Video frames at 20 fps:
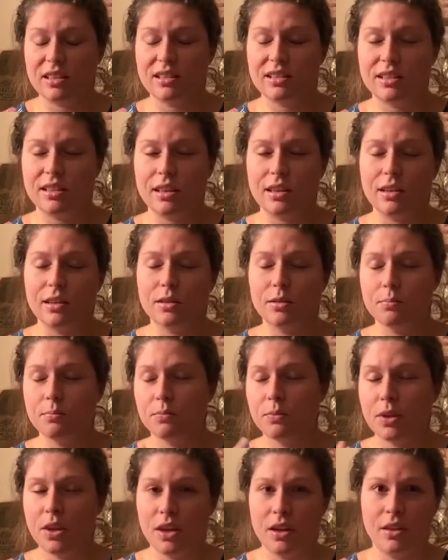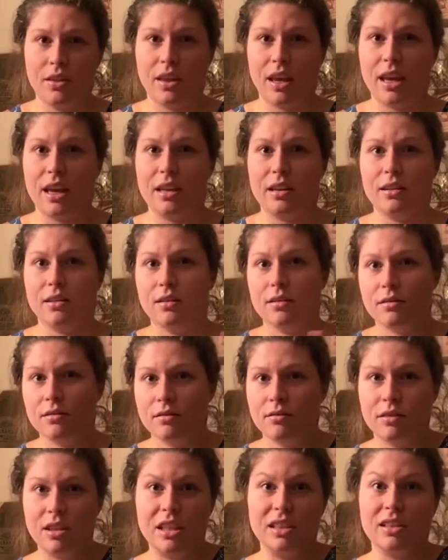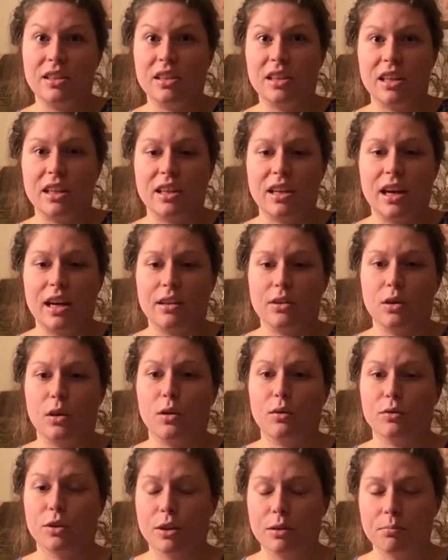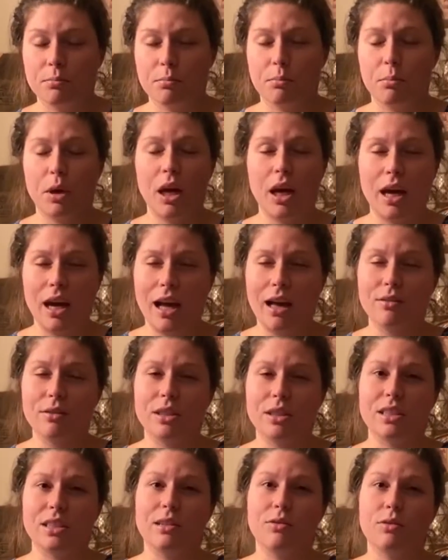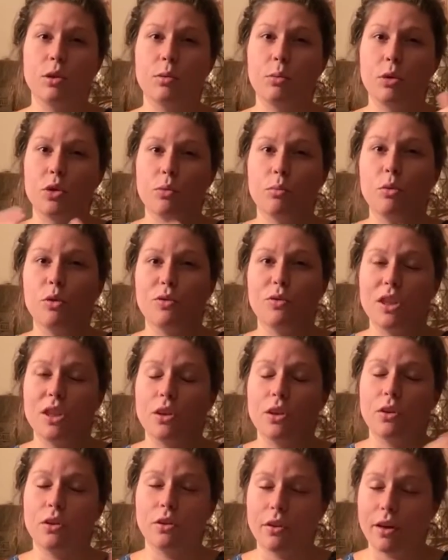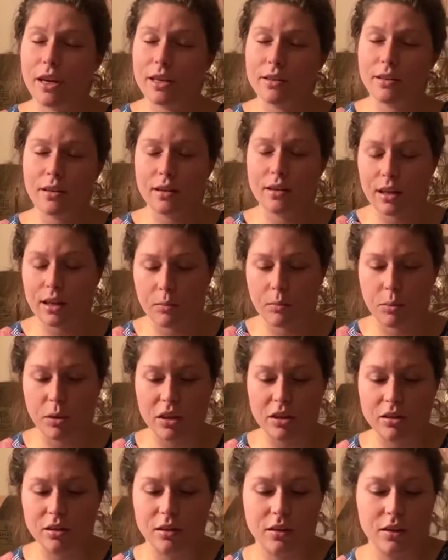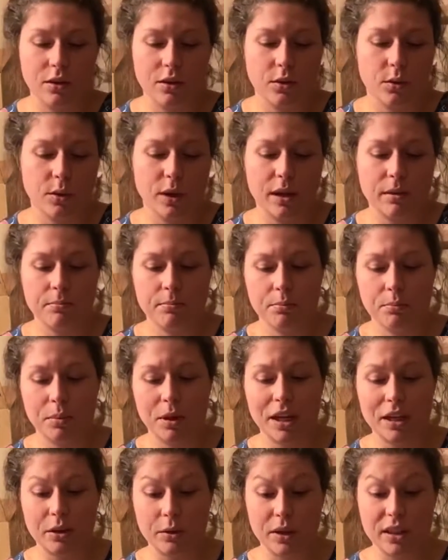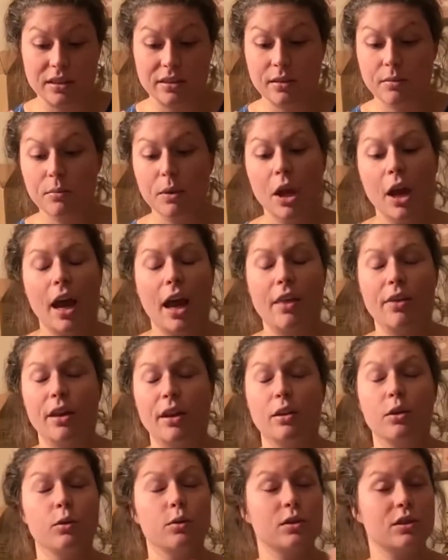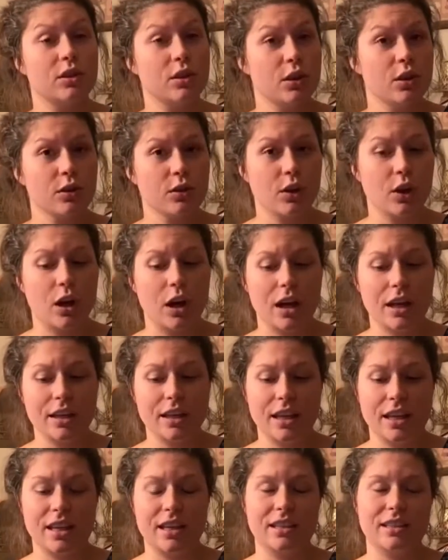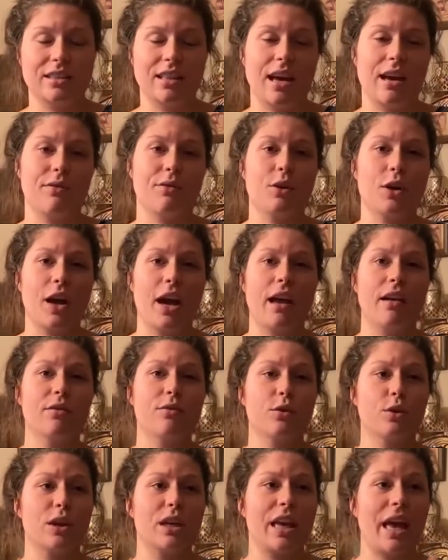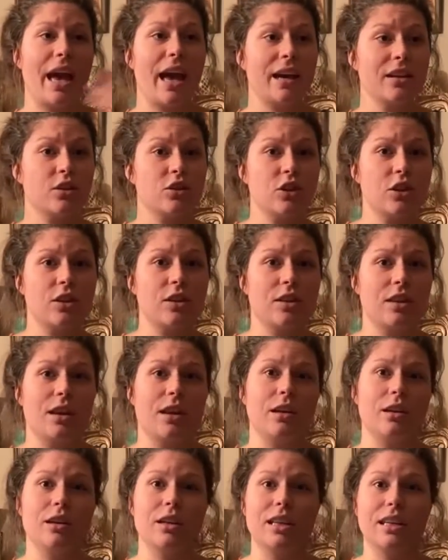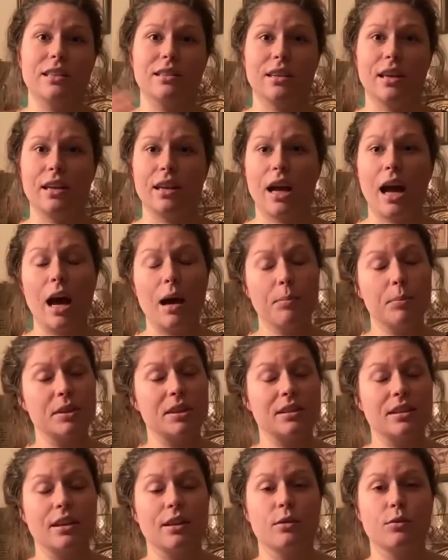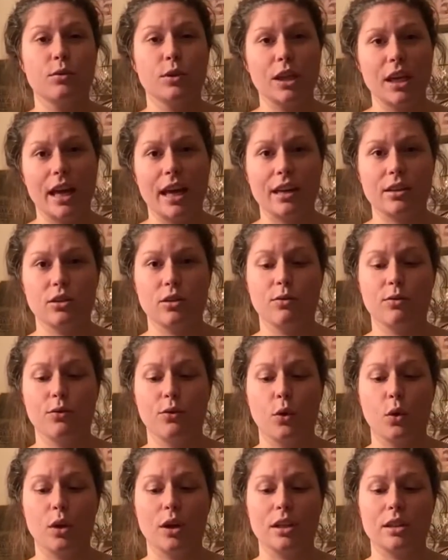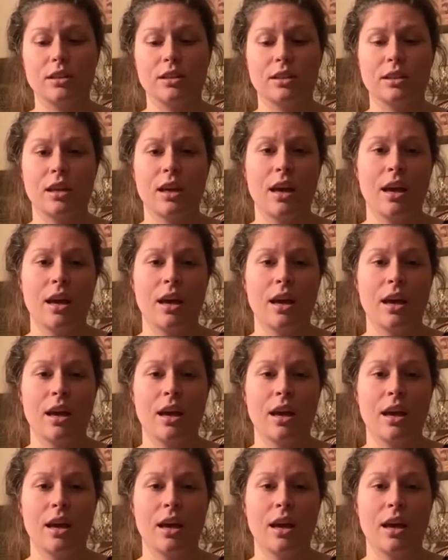still, then he's gonna get knocked over. But obviously if they're both moving, the little guy's gonna get punted the other way. But anyways, and then Newton's third law is that for every action, there is an opposite reaction force